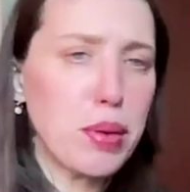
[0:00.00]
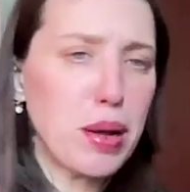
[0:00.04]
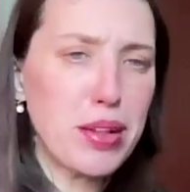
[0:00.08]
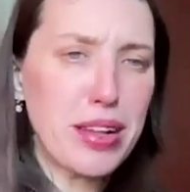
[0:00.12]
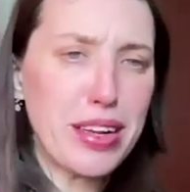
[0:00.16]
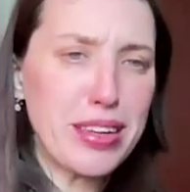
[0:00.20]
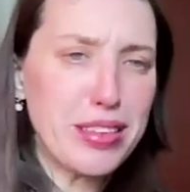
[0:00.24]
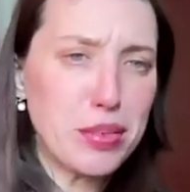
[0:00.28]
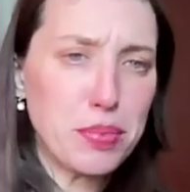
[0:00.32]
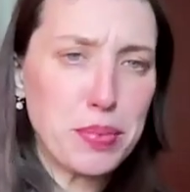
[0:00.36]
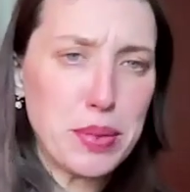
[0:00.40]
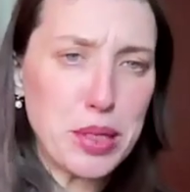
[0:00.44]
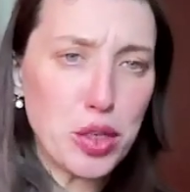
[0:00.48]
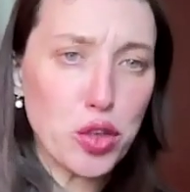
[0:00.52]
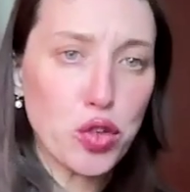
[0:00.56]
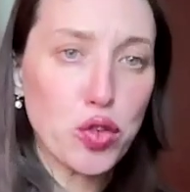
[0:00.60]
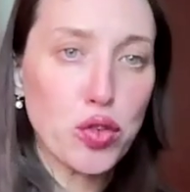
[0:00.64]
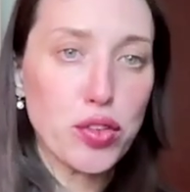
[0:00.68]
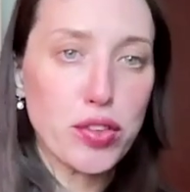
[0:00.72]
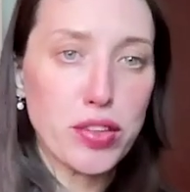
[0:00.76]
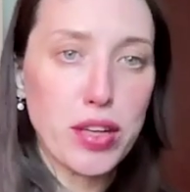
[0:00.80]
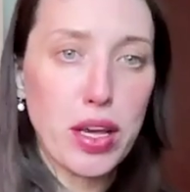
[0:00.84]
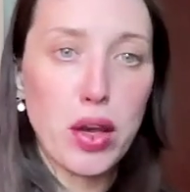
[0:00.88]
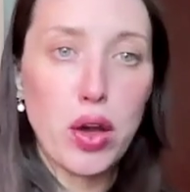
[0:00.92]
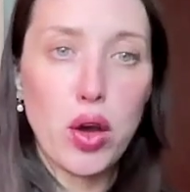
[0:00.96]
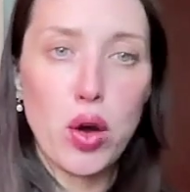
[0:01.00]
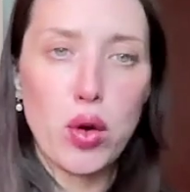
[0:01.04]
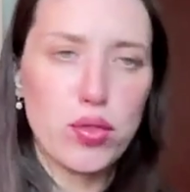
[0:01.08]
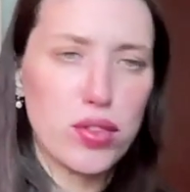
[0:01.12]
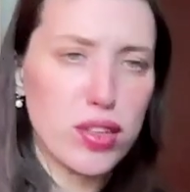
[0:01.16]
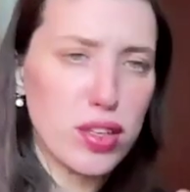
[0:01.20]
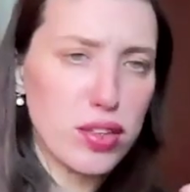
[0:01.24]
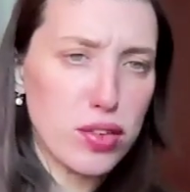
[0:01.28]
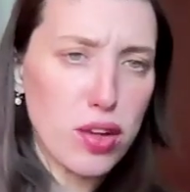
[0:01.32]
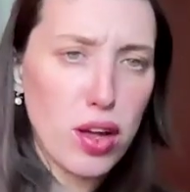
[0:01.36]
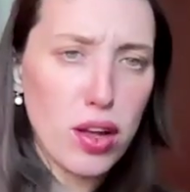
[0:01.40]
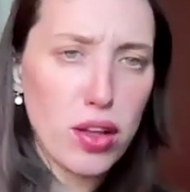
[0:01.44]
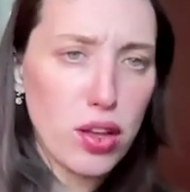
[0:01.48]
about like spiritual
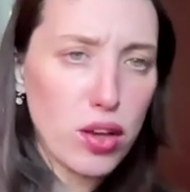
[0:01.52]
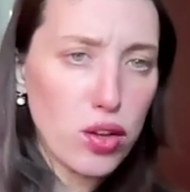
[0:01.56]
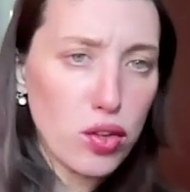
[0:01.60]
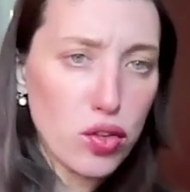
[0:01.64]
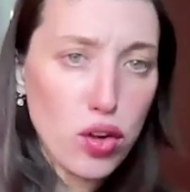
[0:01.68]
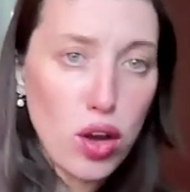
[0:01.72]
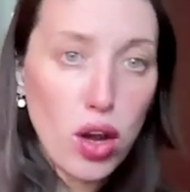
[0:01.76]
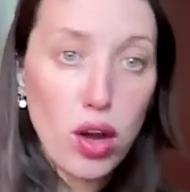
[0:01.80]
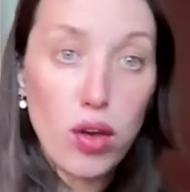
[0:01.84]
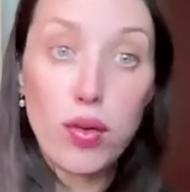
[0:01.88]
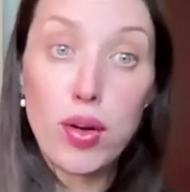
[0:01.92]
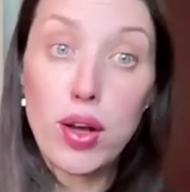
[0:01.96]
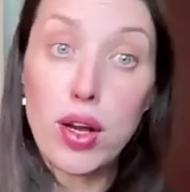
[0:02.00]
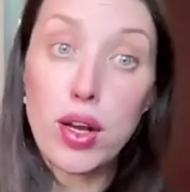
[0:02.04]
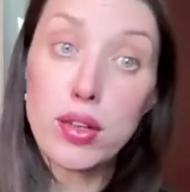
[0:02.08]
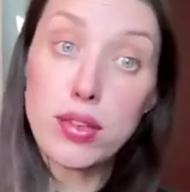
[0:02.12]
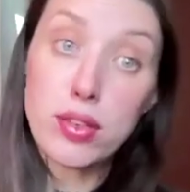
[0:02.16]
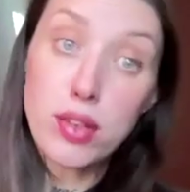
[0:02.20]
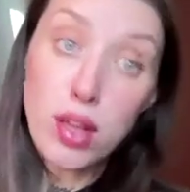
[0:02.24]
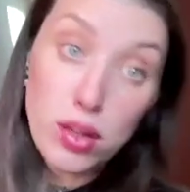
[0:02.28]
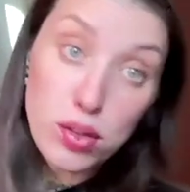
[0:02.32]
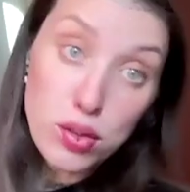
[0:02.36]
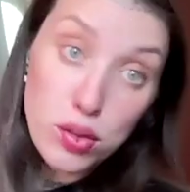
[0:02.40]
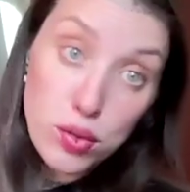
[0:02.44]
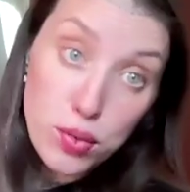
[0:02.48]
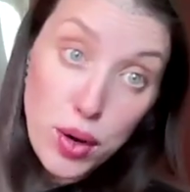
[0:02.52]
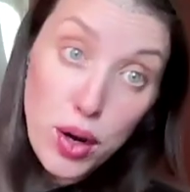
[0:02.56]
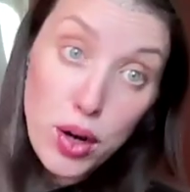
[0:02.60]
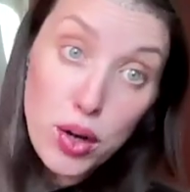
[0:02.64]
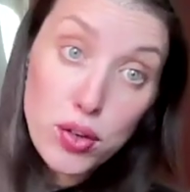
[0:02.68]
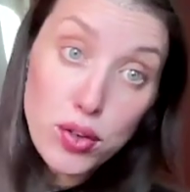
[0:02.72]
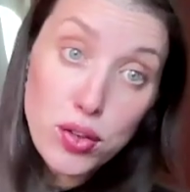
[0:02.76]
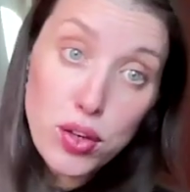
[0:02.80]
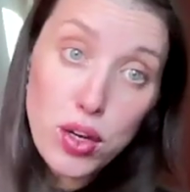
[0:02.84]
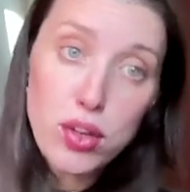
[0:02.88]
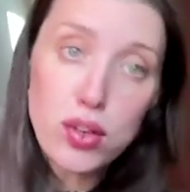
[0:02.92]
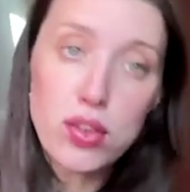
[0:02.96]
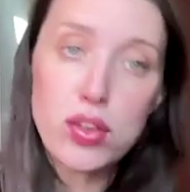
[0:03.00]
psychosis, Anya chakra, Sahasrara
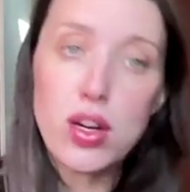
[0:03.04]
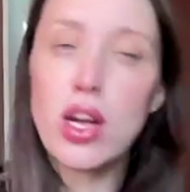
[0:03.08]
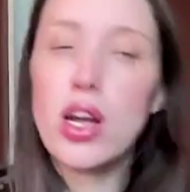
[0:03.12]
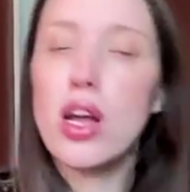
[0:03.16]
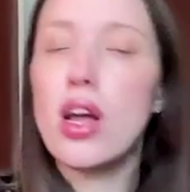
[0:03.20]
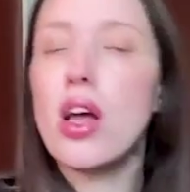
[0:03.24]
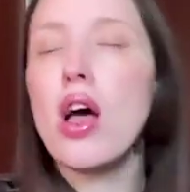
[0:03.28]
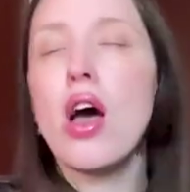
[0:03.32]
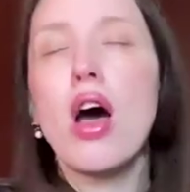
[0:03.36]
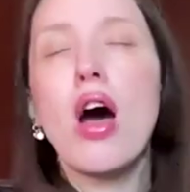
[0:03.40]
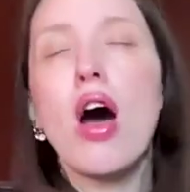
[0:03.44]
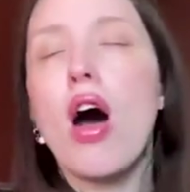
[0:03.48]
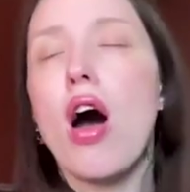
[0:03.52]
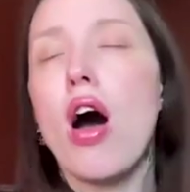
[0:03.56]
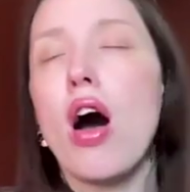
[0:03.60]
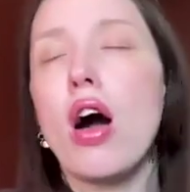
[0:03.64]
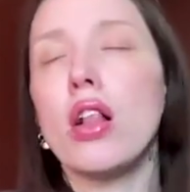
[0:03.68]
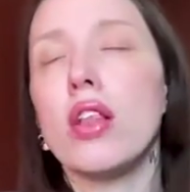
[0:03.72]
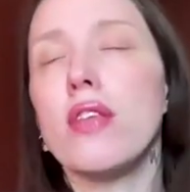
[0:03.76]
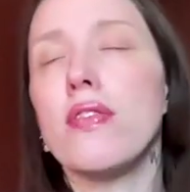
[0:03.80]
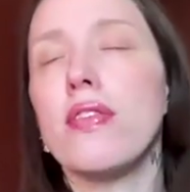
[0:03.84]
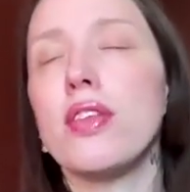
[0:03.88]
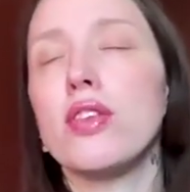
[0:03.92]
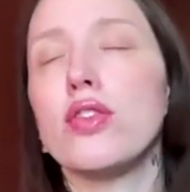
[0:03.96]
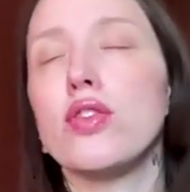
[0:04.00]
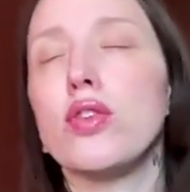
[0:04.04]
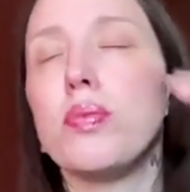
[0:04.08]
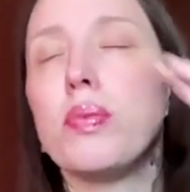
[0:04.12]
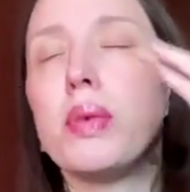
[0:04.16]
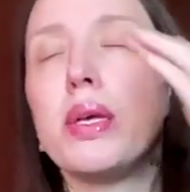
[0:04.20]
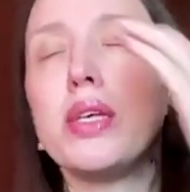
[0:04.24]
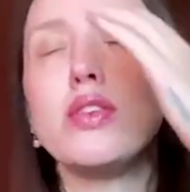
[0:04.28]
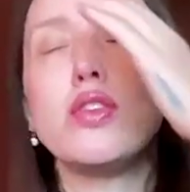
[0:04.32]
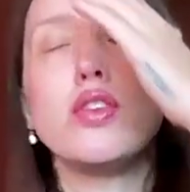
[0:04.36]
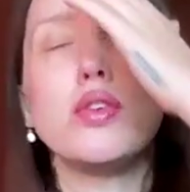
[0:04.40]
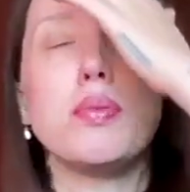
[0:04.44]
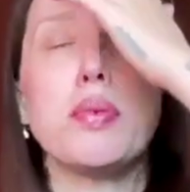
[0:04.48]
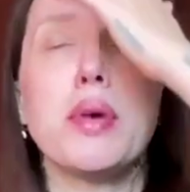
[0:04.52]
chakra. All of this will be
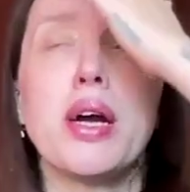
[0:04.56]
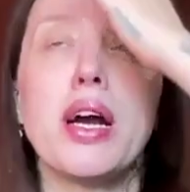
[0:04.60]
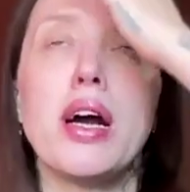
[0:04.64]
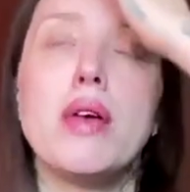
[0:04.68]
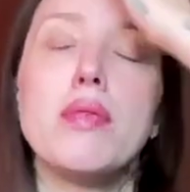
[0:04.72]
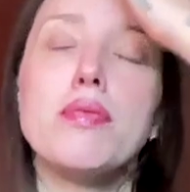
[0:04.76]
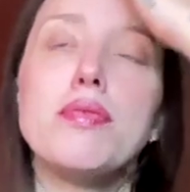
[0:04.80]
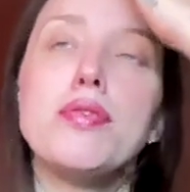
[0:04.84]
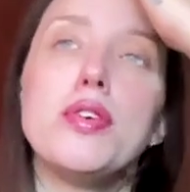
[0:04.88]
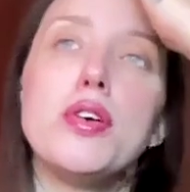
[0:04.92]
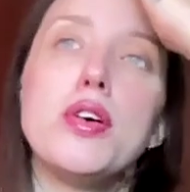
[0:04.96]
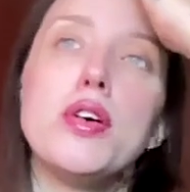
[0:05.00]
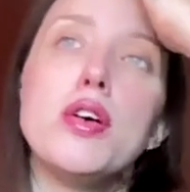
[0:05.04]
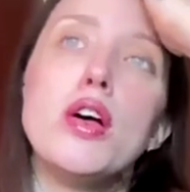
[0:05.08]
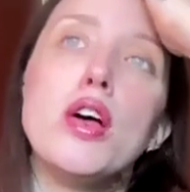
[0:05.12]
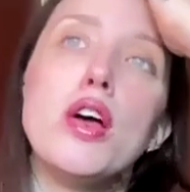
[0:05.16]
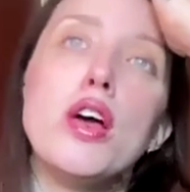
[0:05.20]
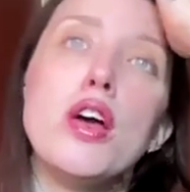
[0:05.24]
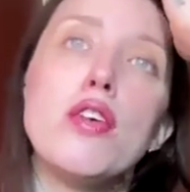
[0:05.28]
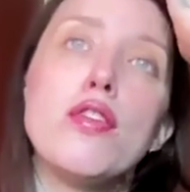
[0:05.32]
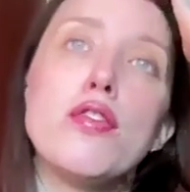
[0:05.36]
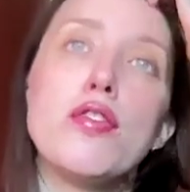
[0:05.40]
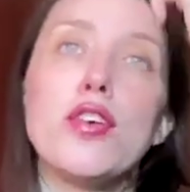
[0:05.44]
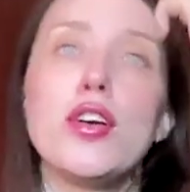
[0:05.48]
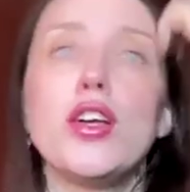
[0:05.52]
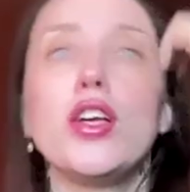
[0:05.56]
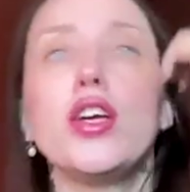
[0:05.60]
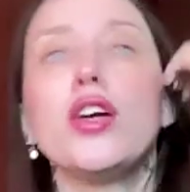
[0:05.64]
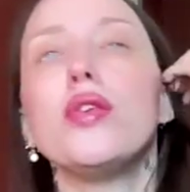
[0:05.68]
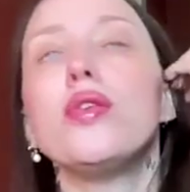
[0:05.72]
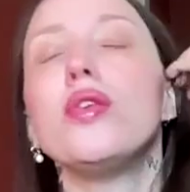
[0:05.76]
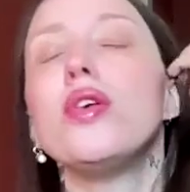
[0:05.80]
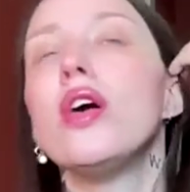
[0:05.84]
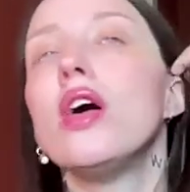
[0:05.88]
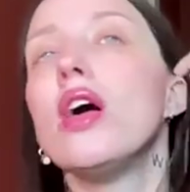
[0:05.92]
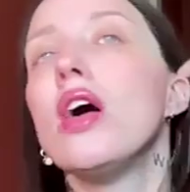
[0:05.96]
super helpful for you.